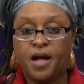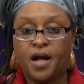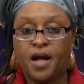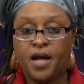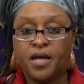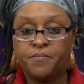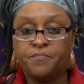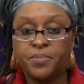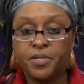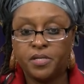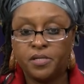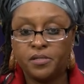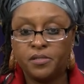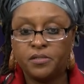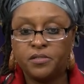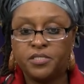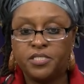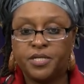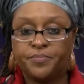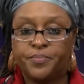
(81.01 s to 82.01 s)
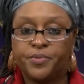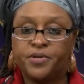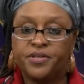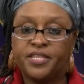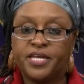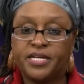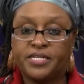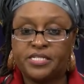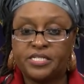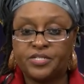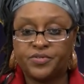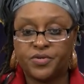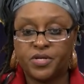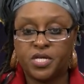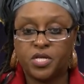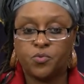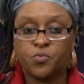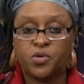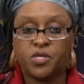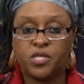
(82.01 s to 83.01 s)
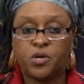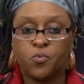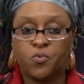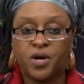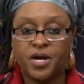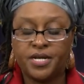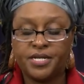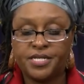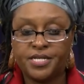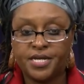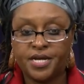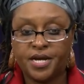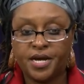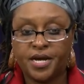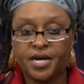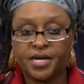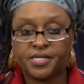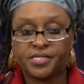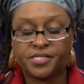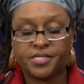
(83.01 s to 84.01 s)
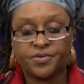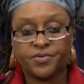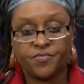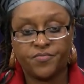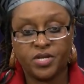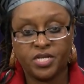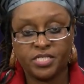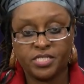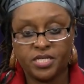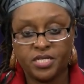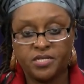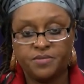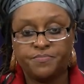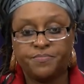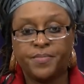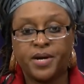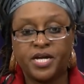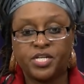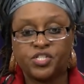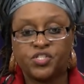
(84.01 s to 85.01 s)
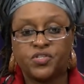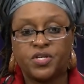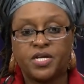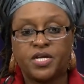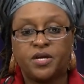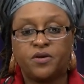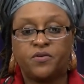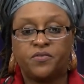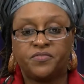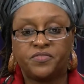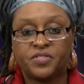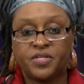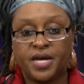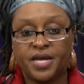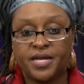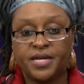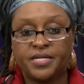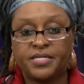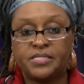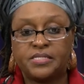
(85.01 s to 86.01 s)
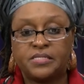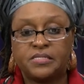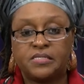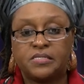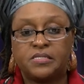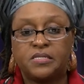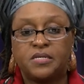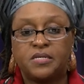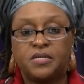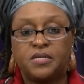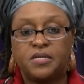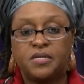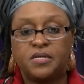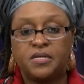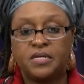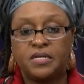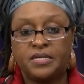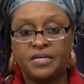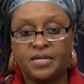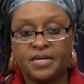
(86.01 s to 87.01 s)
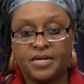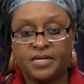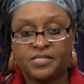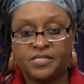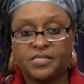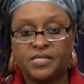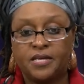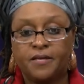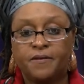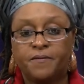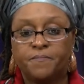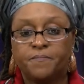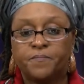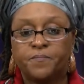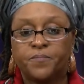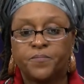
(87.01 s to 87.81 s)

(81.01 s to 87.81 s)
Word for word: I built upon that degree with a one-year accelerated Bachelor of Science in Nursing